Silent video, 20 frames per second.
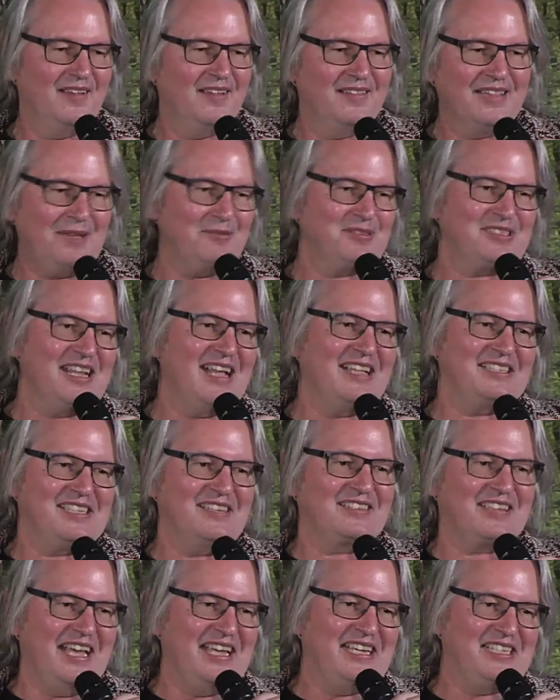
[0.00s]
That was not some
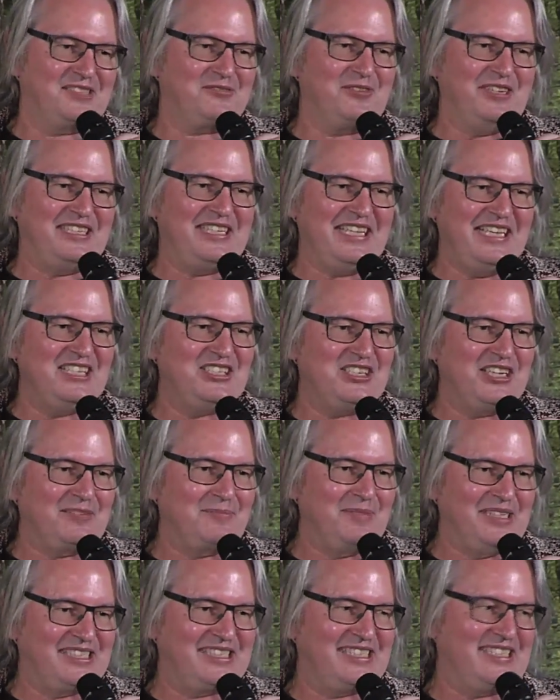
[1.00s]
kind of strategic
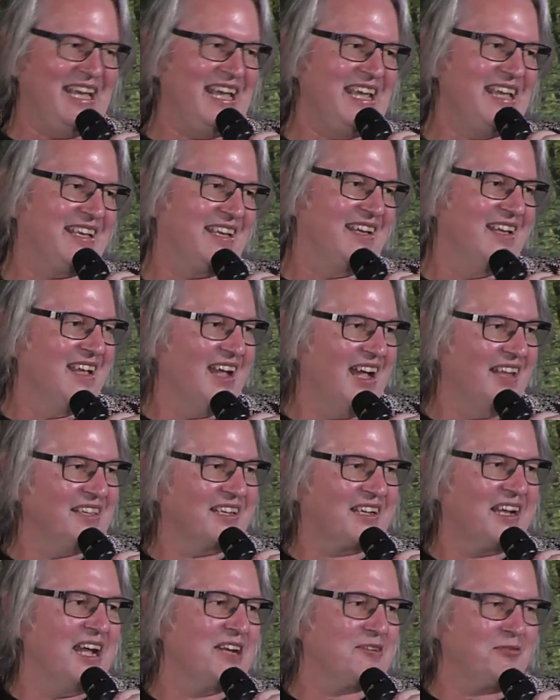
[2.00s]
mistake. On the
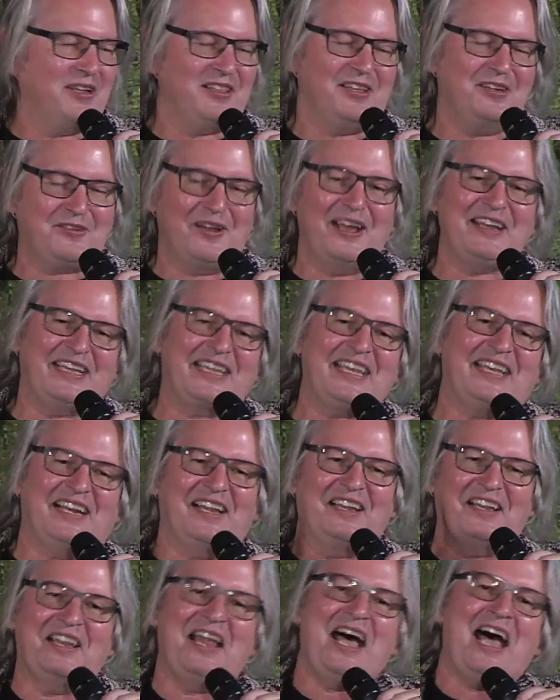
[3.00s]
contrary, they're trying to get a
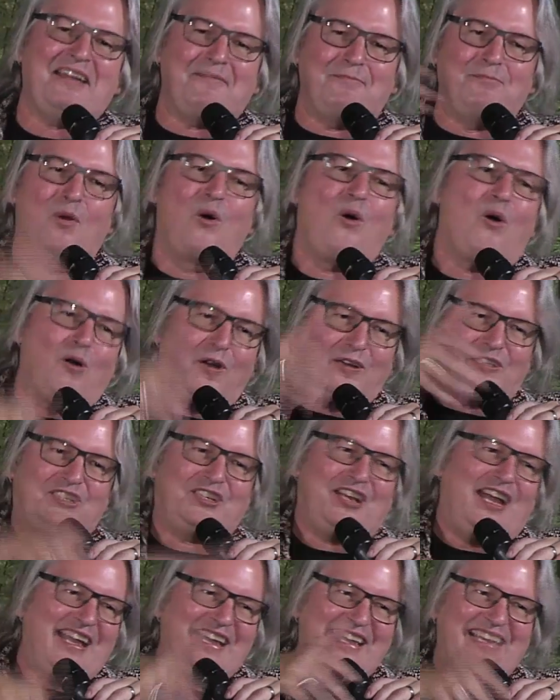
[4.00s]
lot more
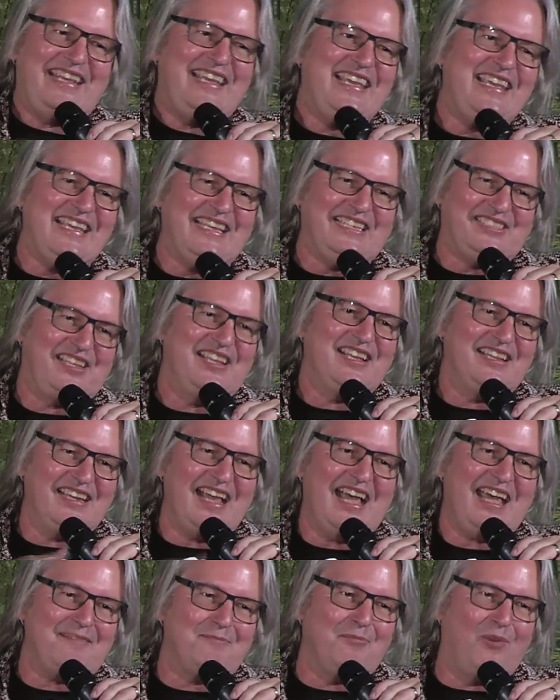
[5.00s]
Chinese,
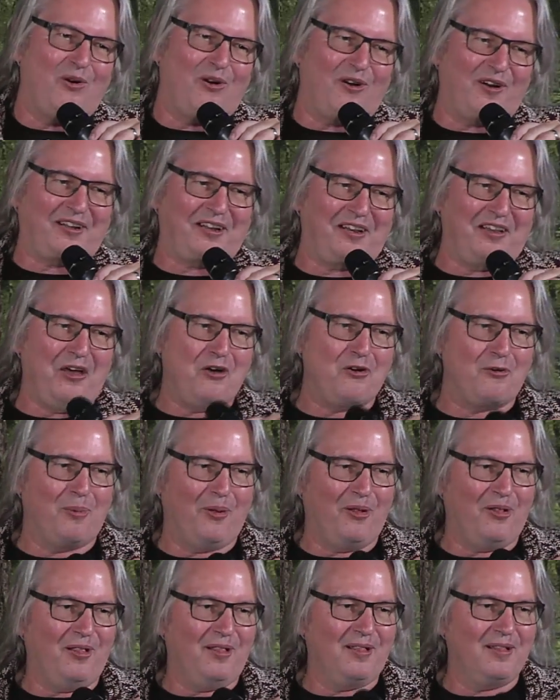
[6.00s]
not more
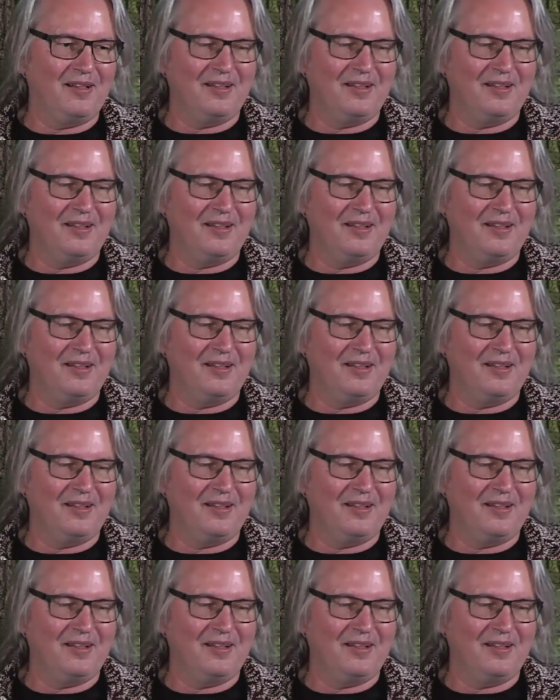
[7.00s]
global.